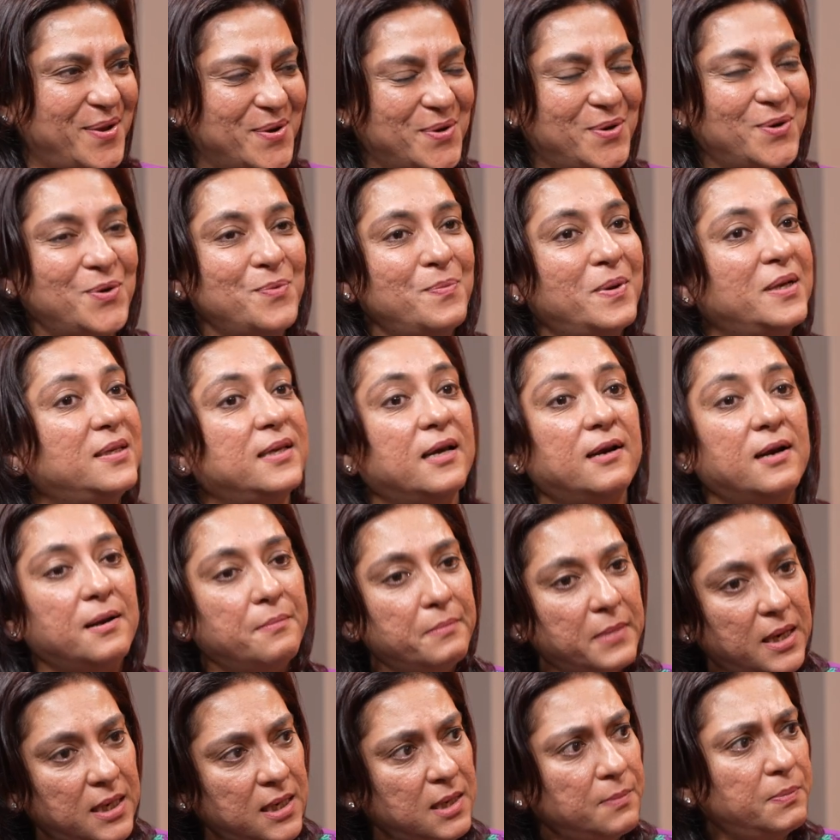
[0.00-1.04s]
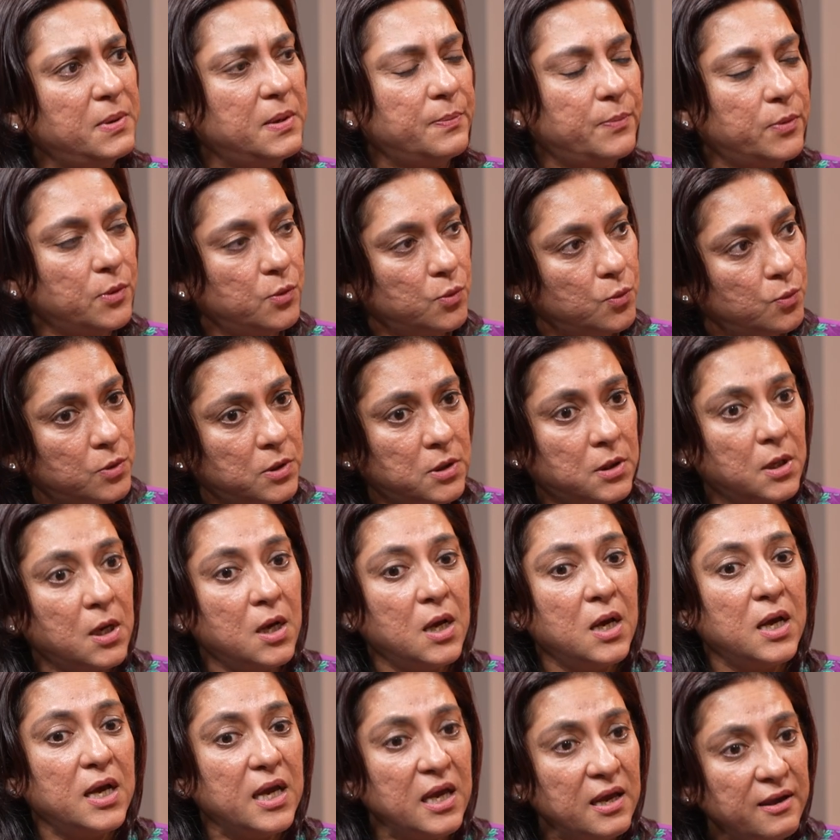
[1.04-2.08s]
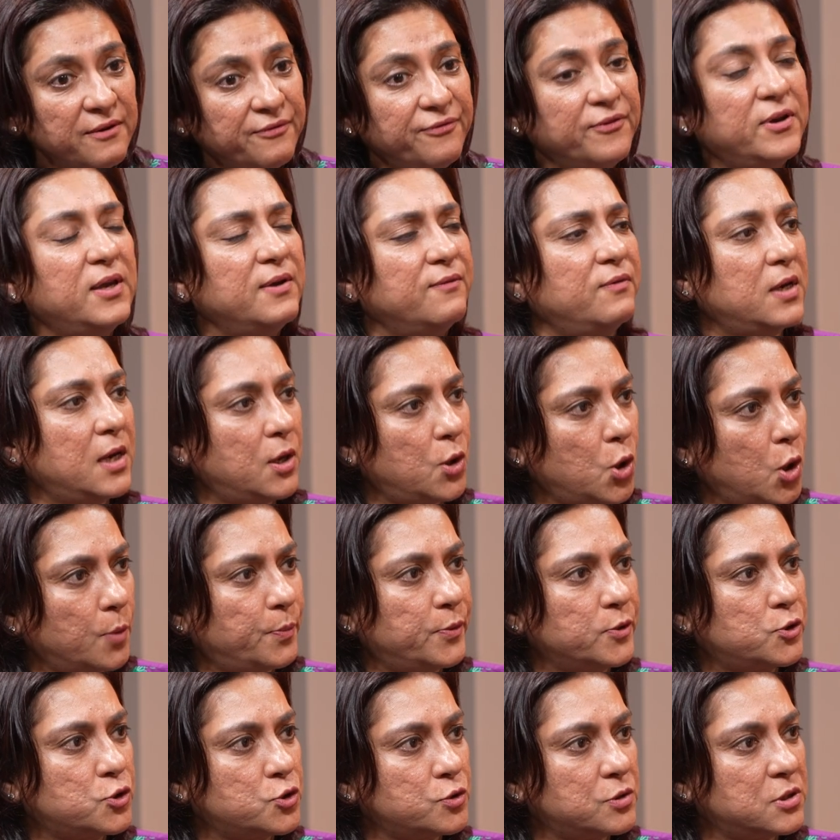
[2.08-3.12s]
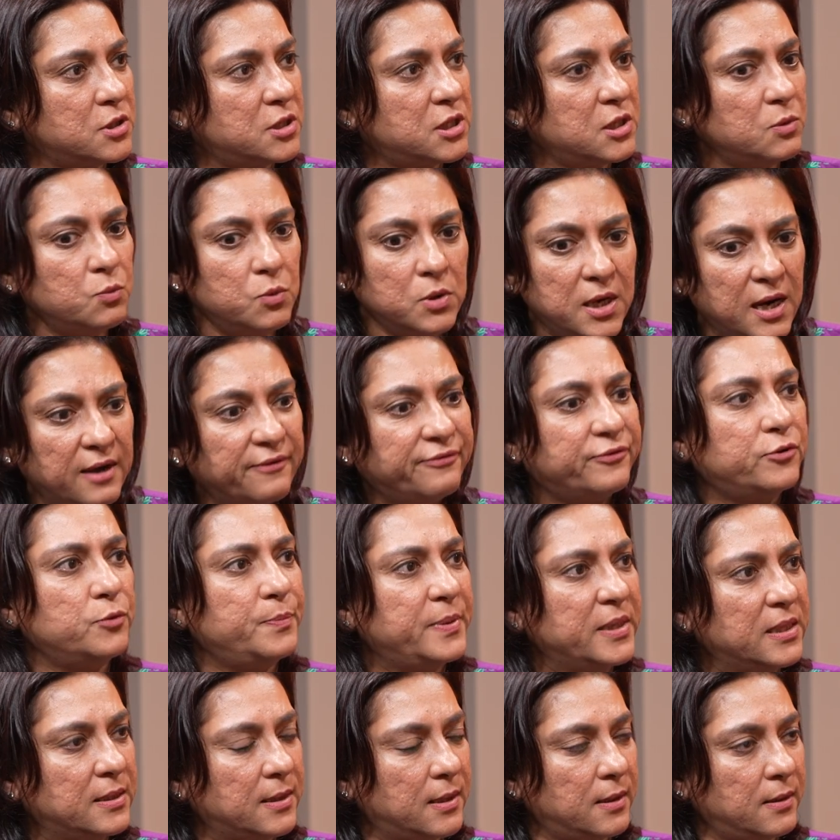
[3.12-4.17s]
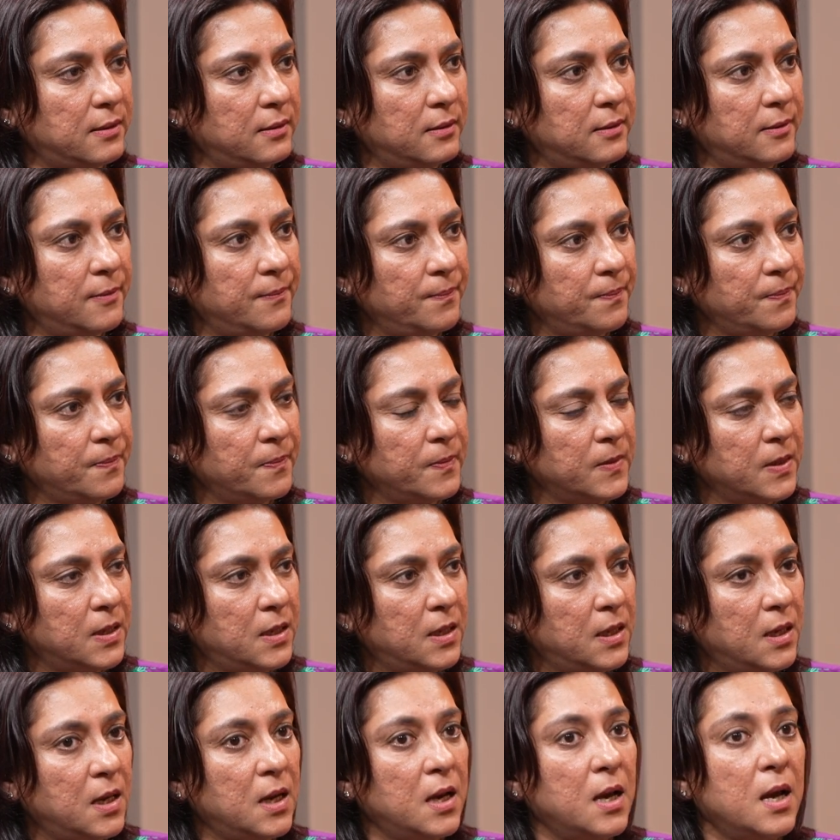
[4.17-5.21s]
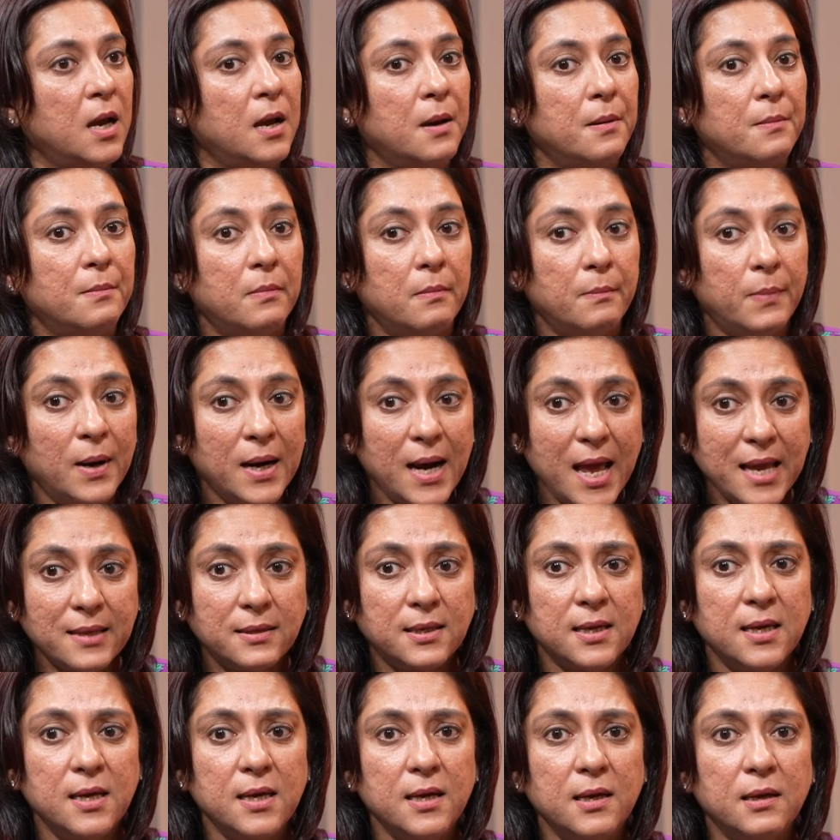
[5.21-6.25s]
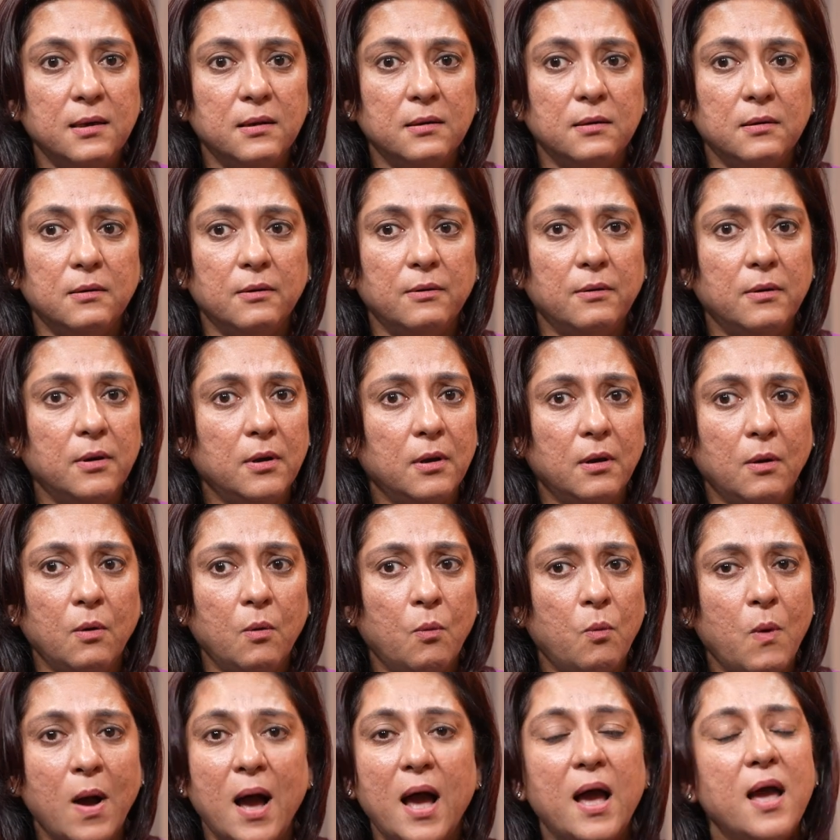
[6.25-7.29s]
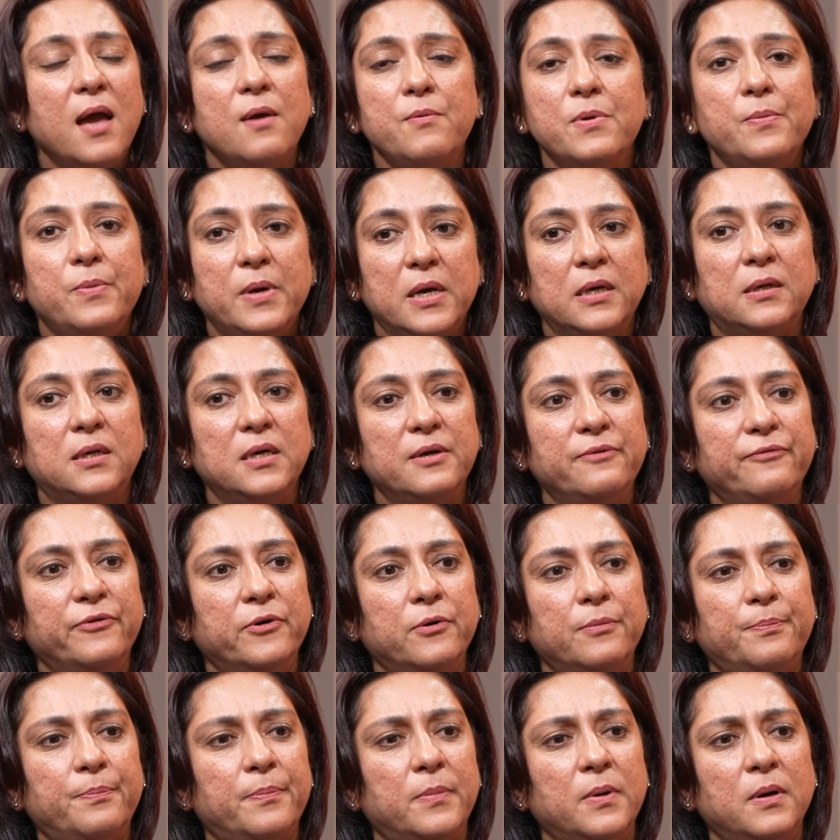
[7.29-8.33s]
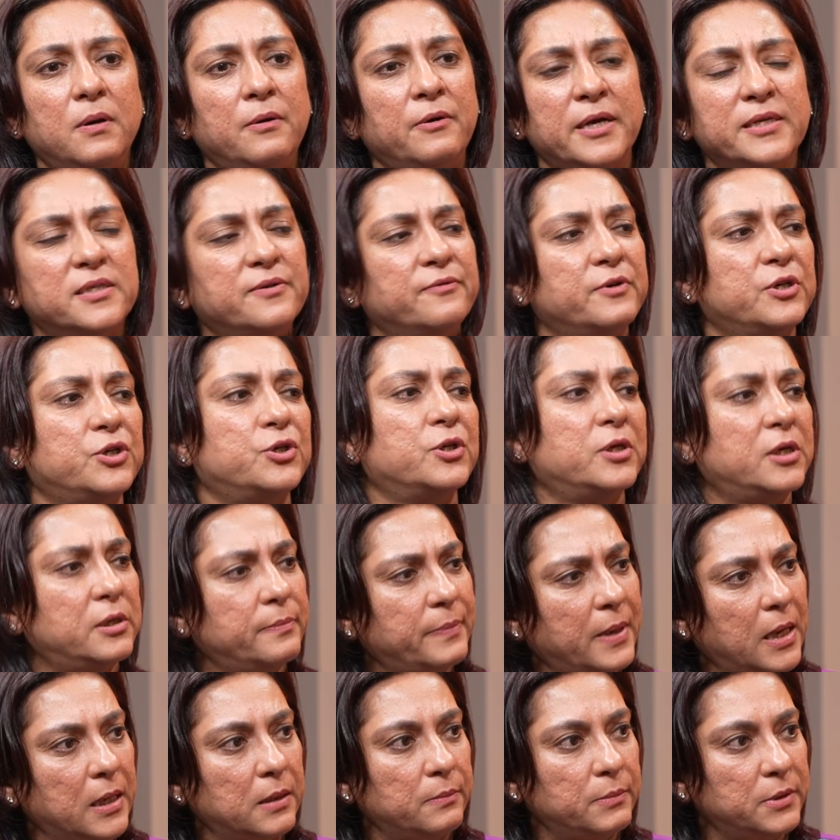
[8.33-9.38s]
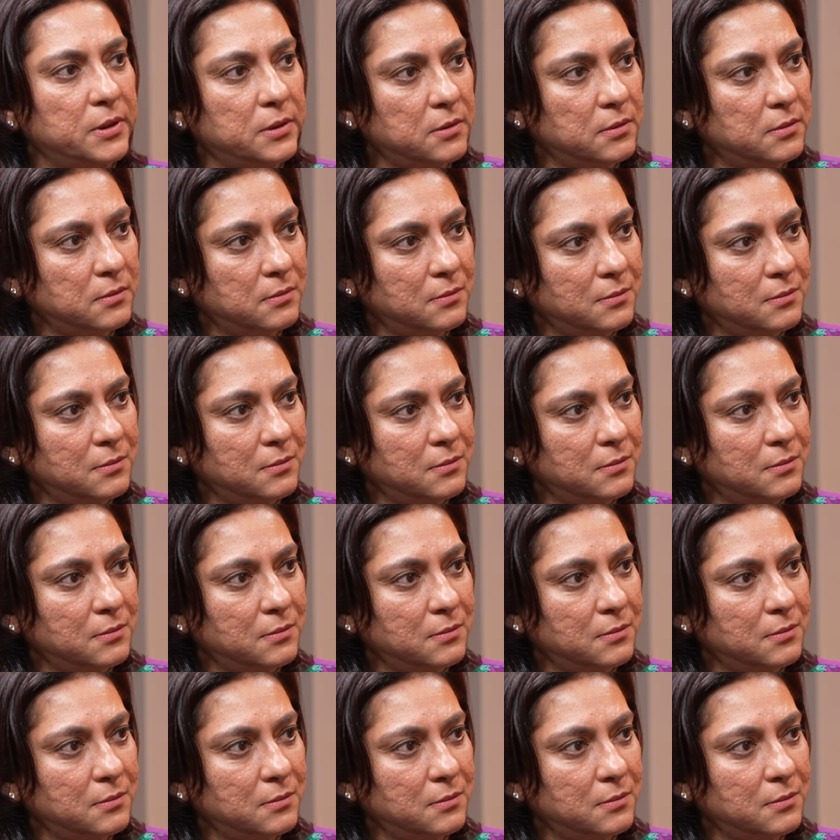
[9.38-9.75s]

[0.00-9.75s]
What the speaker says: You know, but there are many people who would, if given an opportunity, would love to be there. But I think, why are we waiting for reservation in Parliament?